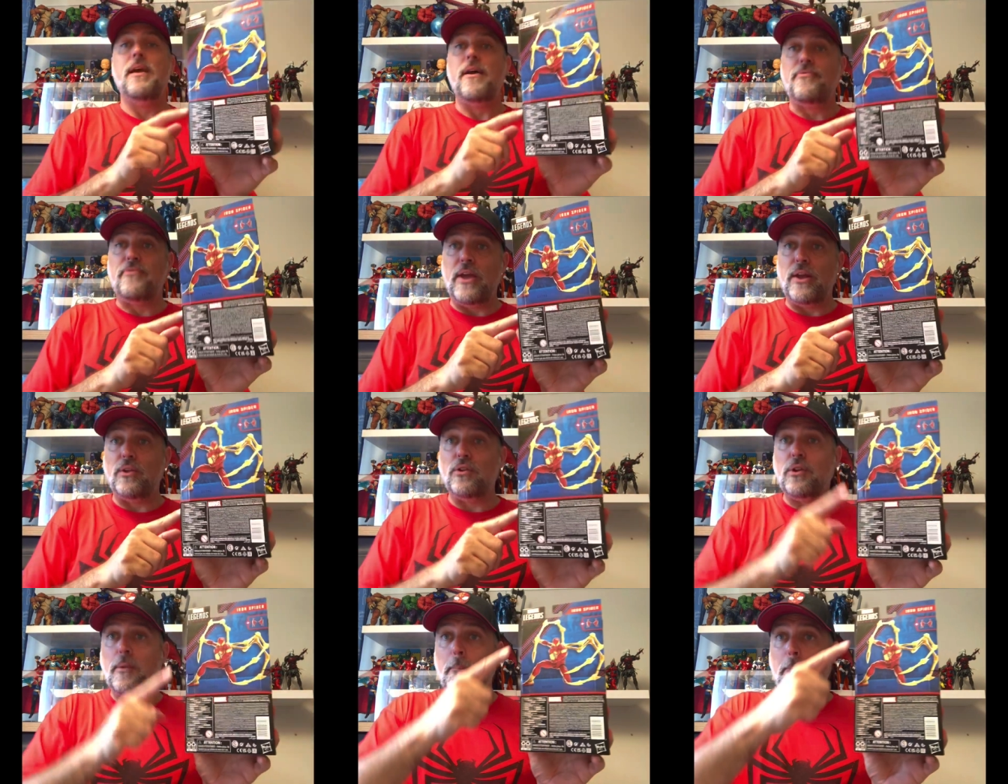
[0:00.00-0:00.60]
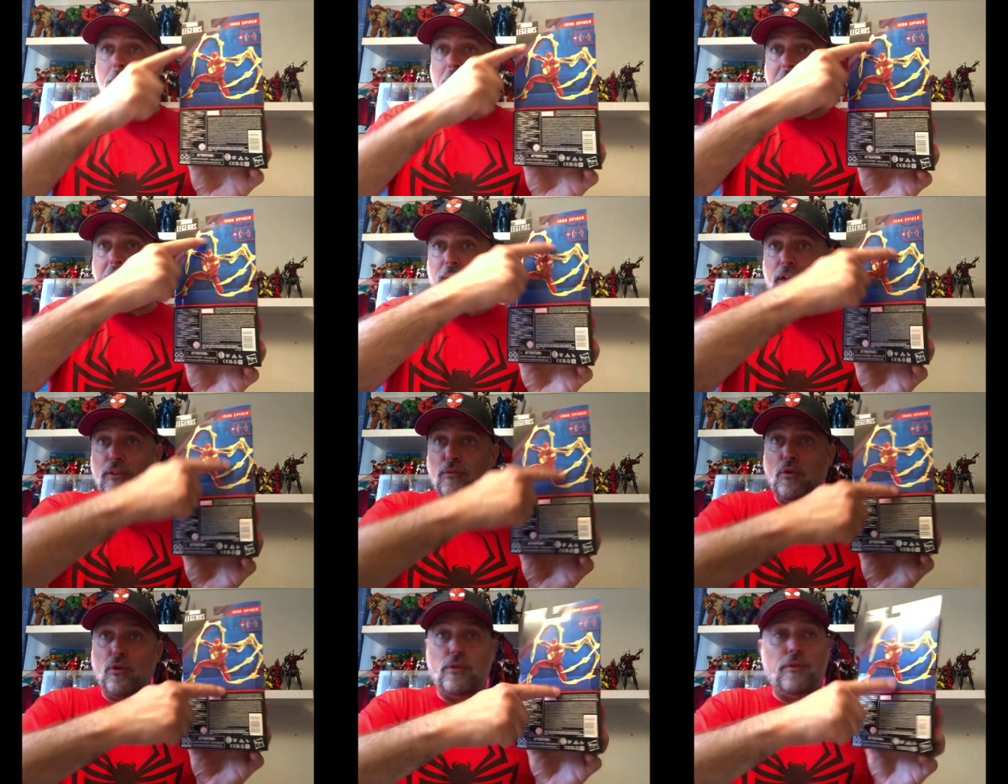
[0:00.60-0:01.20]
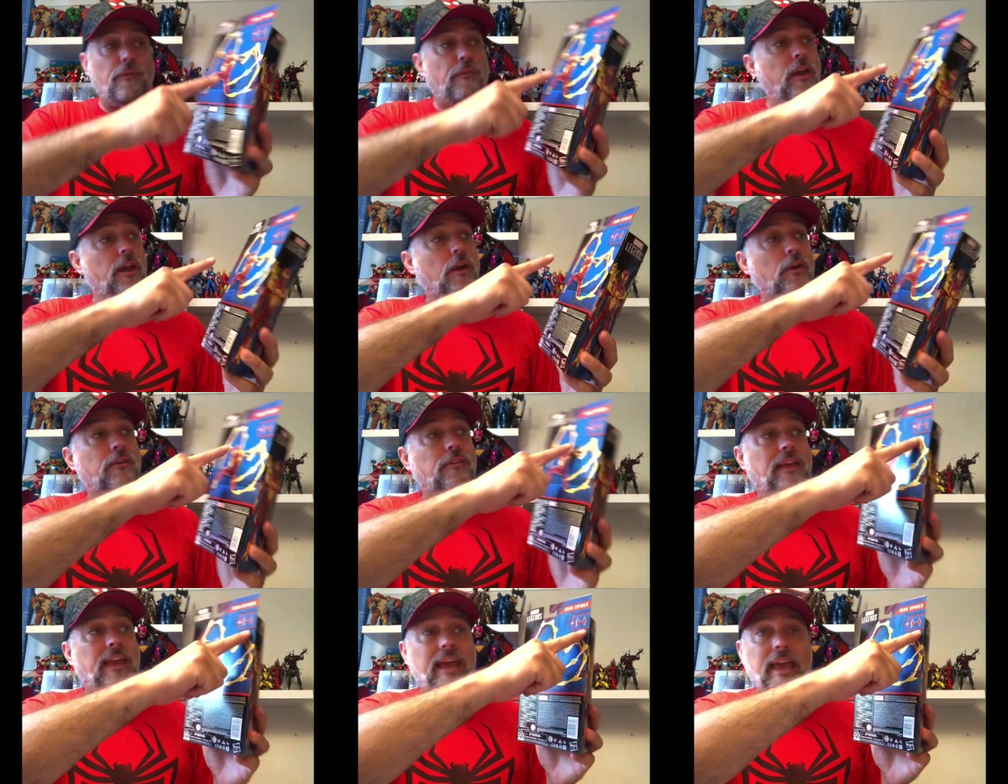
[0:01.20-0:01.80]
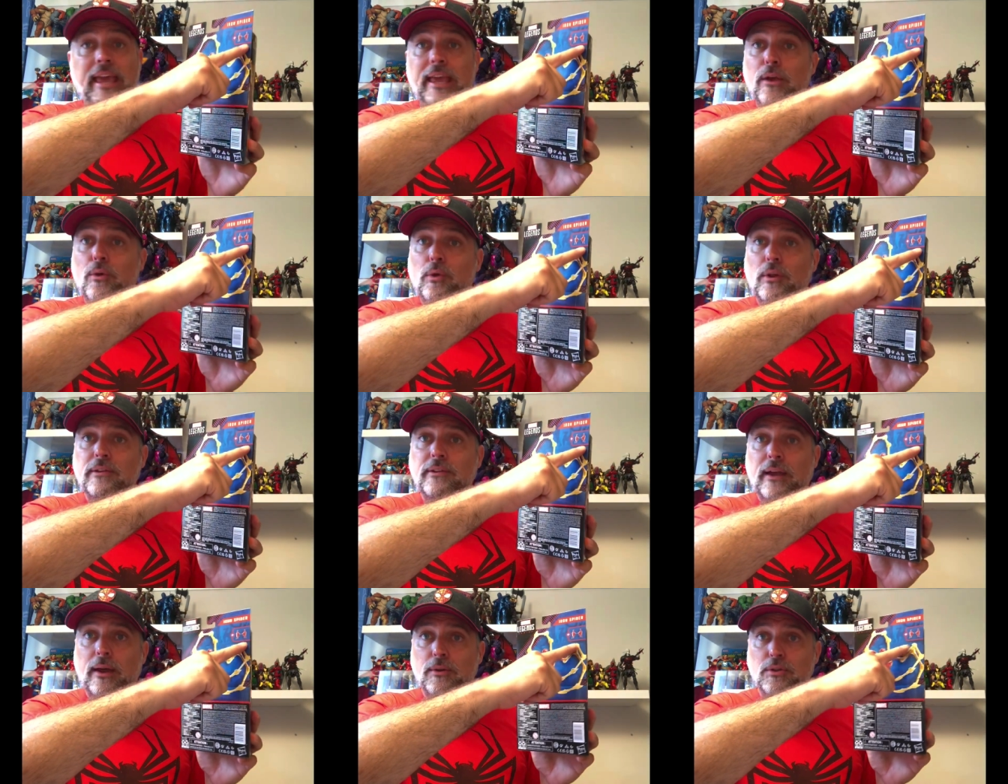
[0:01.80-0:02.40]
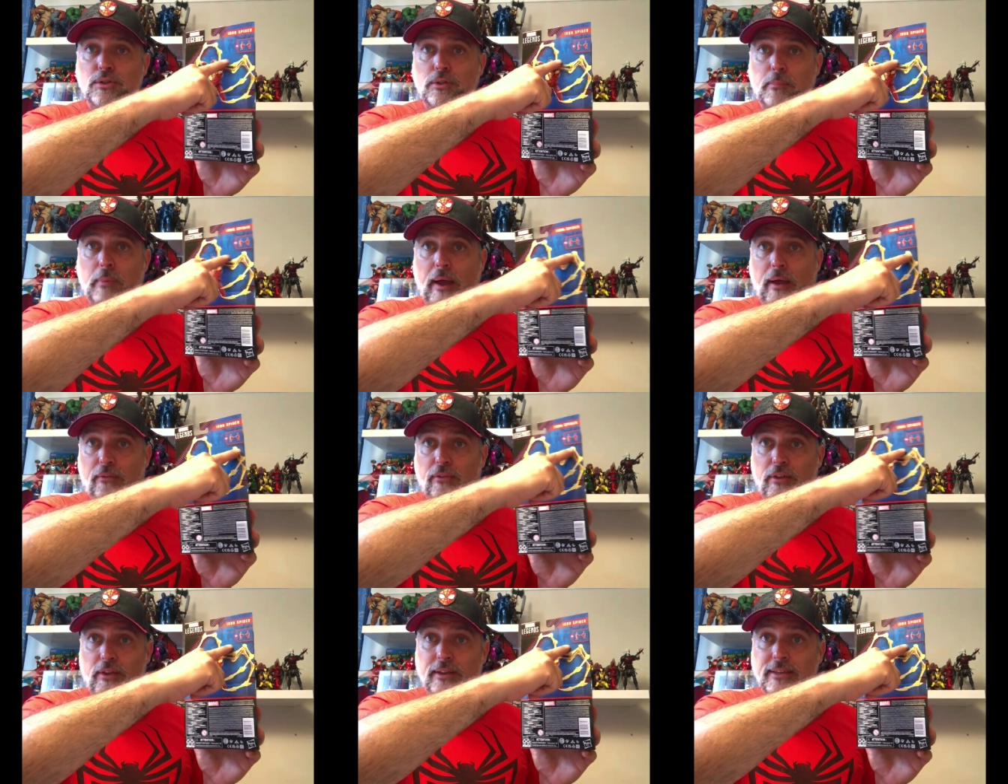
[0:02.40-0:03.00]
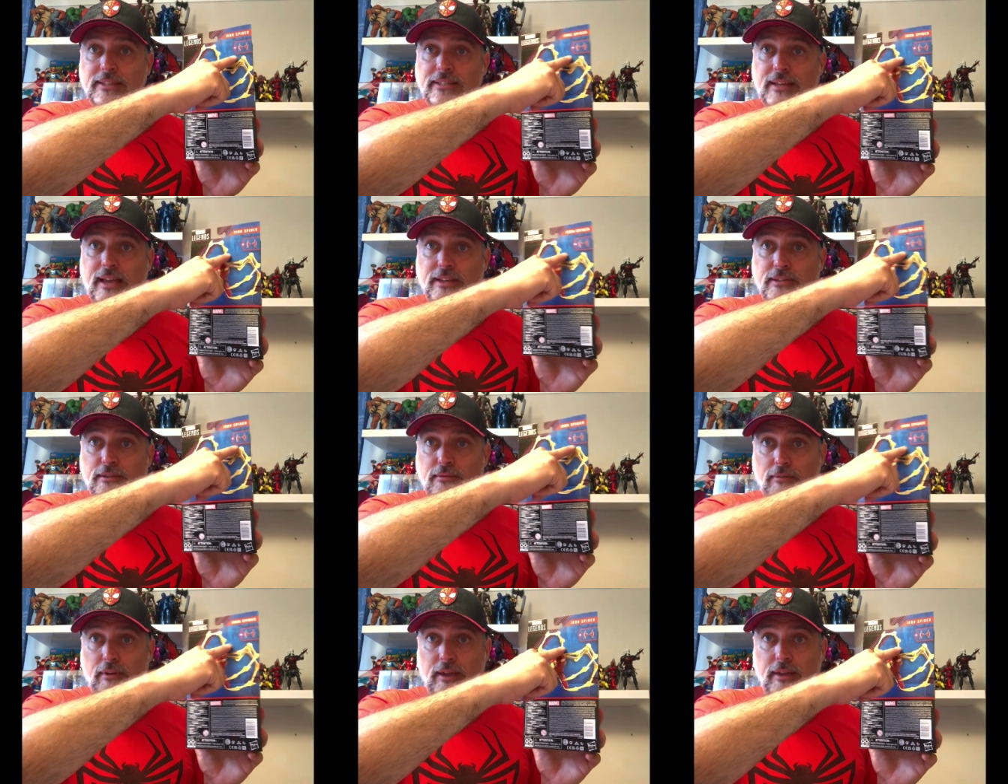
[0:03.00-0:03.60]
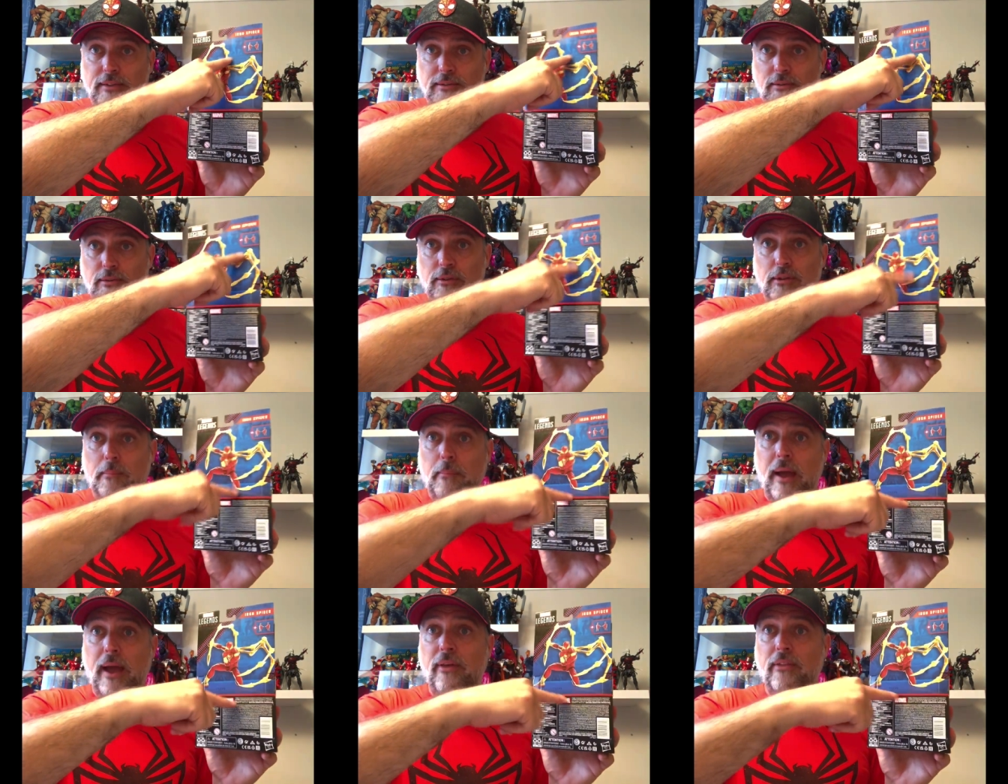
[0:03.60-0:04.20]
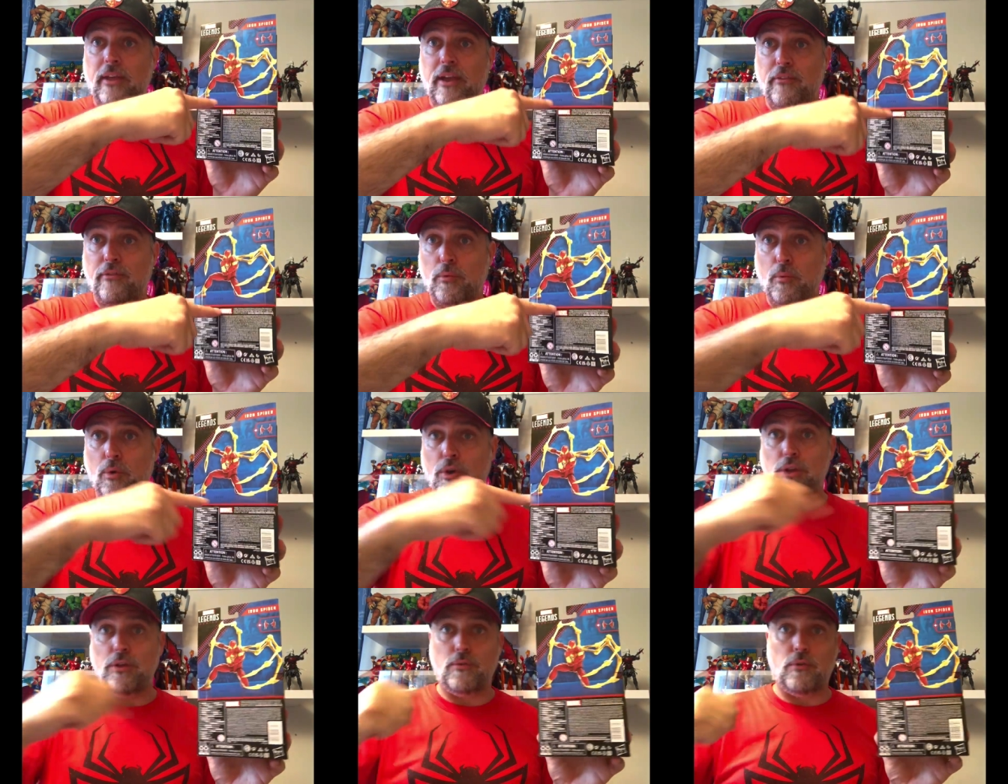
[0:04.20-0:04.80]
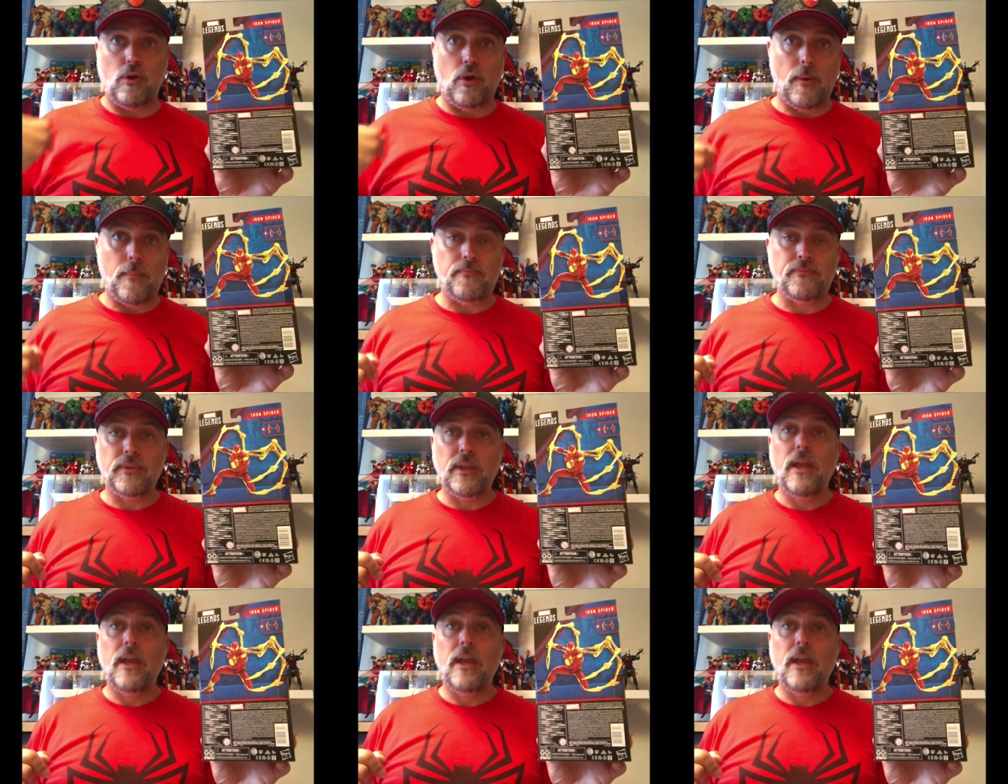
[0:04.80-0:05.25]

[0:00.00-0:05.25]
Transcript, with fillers: Then on the back you've got the figure because it equally tells you about the accessories on the back there for what you've got.